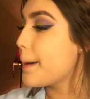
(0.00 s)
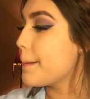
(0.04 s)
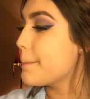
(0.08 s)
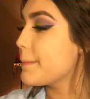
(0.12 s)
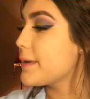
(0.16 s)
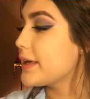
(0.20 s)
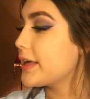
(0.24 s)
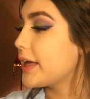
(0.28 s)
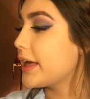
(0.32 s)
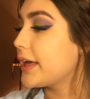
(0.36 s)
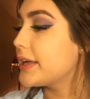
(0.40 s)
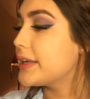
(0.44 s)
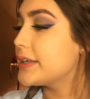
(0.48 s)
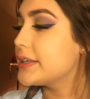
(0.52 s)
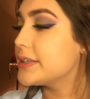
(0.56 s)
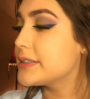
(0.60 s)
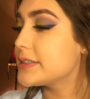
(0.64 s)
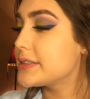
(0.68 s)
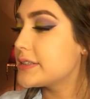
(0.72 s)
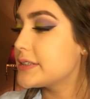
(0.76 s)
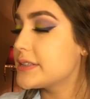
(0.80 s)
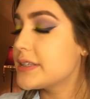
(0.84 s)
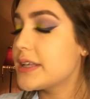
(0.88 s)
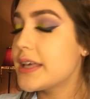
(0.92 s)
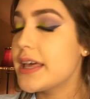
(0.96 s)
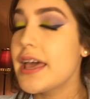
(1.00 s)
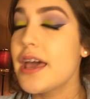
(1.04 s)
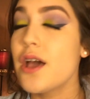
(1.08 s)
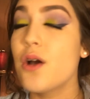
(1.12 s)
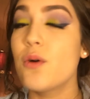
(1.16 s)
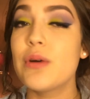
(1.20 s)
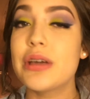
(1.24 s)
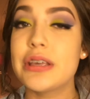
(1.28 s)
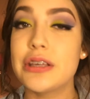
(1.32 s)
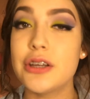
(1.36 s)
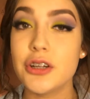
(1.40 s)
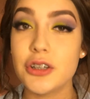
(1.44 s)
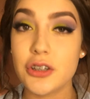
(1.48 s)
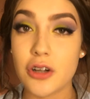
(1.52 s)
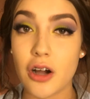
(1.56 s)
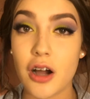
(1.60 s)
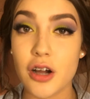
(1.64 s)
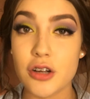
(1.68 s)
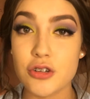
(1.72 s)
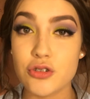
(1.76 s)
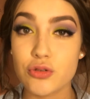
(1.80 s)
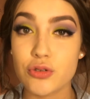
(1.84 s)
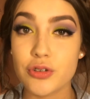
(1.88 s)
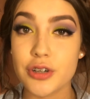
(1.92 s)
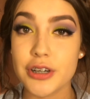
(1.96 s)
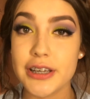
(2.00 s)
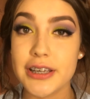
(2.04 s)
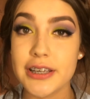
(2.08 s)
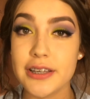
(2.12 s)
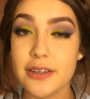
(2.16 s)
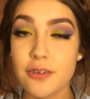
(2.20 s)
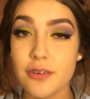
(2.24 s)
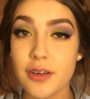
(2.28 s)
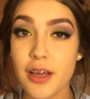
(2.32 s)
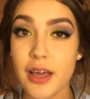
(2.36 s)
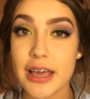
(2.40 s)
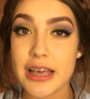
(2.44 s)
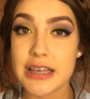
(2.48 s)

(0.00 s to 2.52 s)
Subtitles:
because when you're contouring,